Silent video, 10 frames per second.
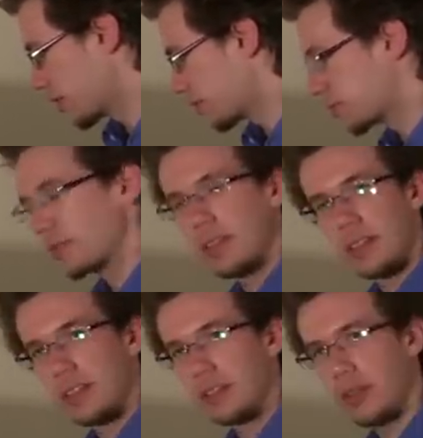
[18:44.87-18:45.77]
of
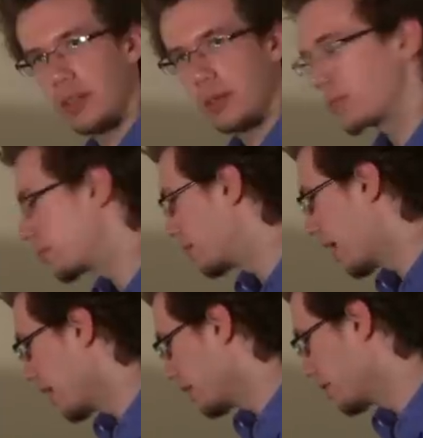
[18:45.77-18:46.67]
show you
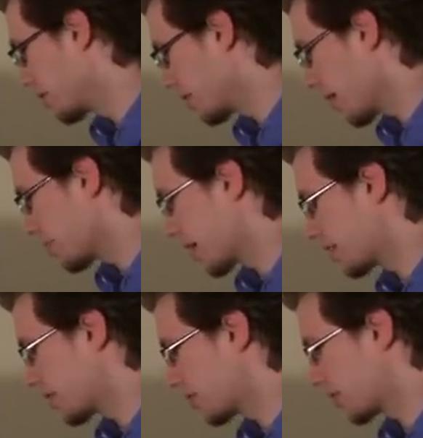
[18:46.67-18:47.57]
how you would clap
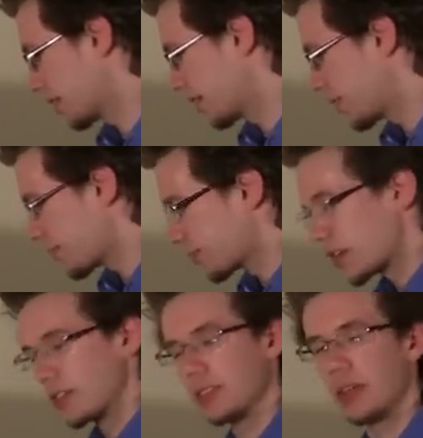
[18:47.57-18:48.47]
that differently.
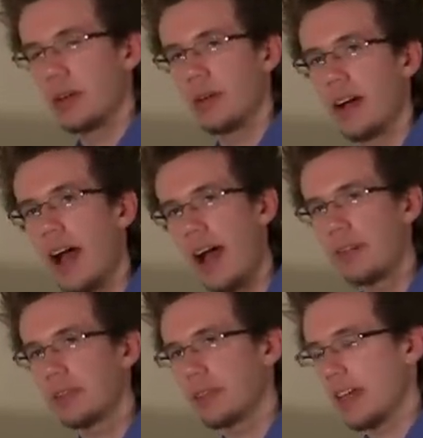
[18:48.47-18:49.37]
So a
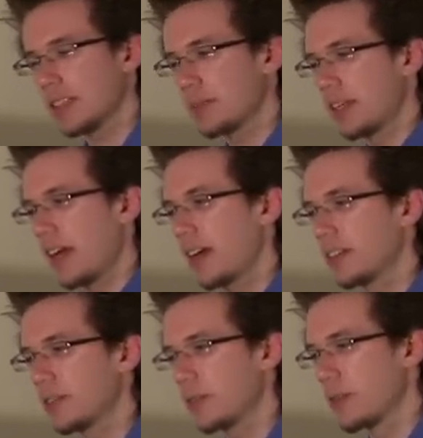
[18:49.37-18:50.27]
half note has to be
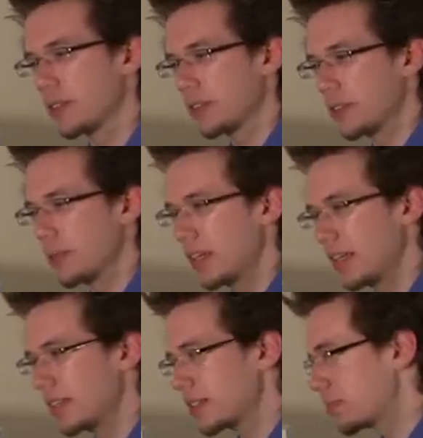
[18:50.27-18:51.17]
held for 2
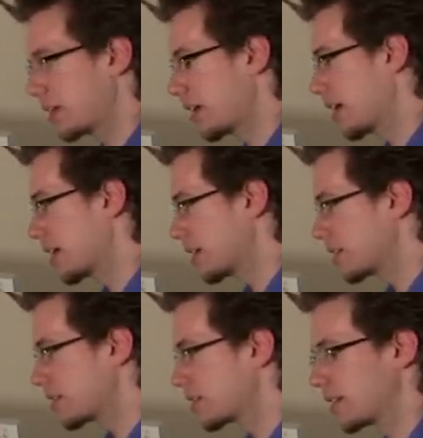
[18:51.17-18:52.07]
beats
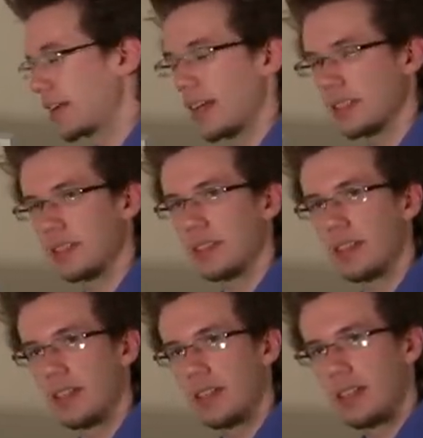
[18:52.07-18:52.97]
because it has
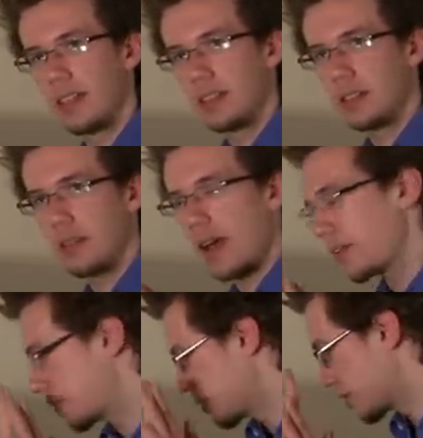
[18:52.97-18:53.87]
2
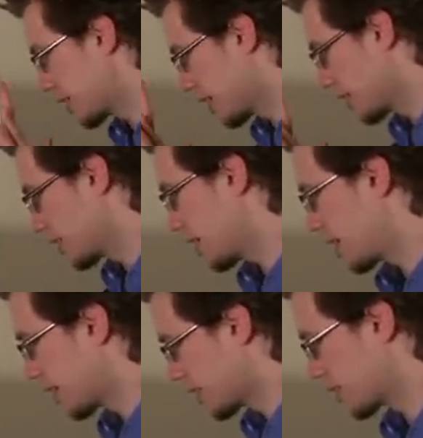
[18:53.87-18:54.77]
half notes sticking
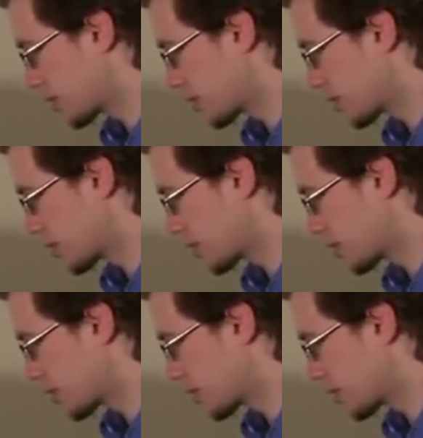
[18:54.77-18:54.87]
inside it because